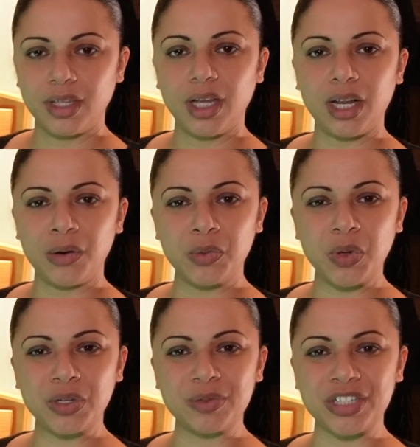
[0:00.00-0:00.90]
Hello and
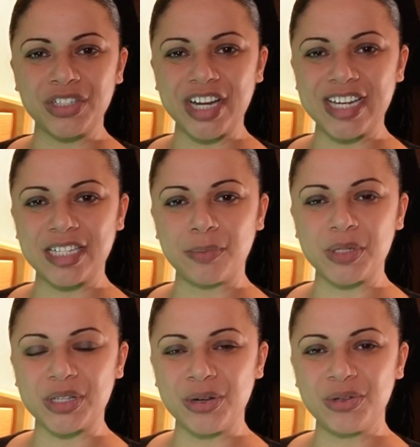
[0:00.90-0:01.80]
welcome to today's
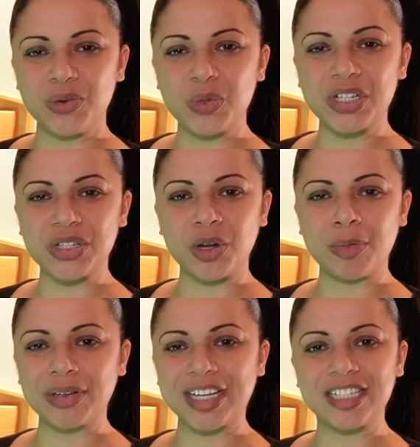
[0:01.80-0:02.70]
episode, which is all
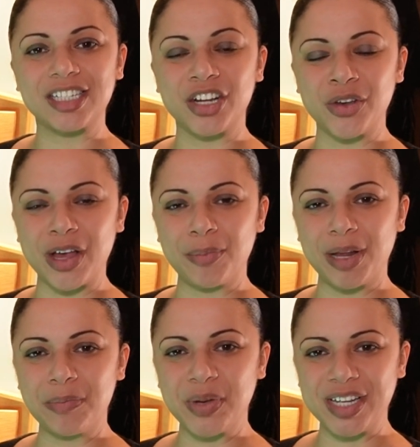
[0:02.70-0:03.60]
about getting to know that
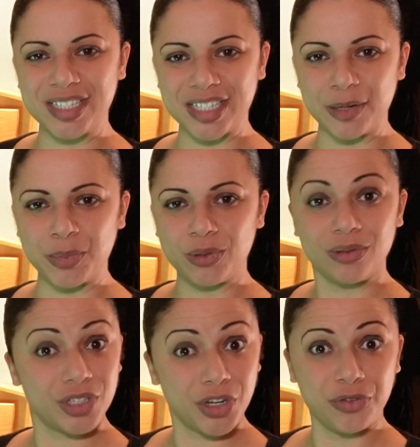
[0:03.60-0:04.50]
plant-based staple,
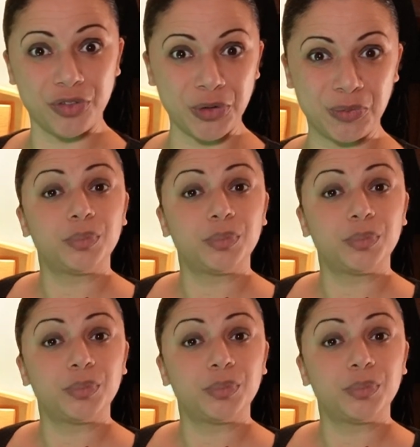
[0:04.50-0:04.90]
tofu.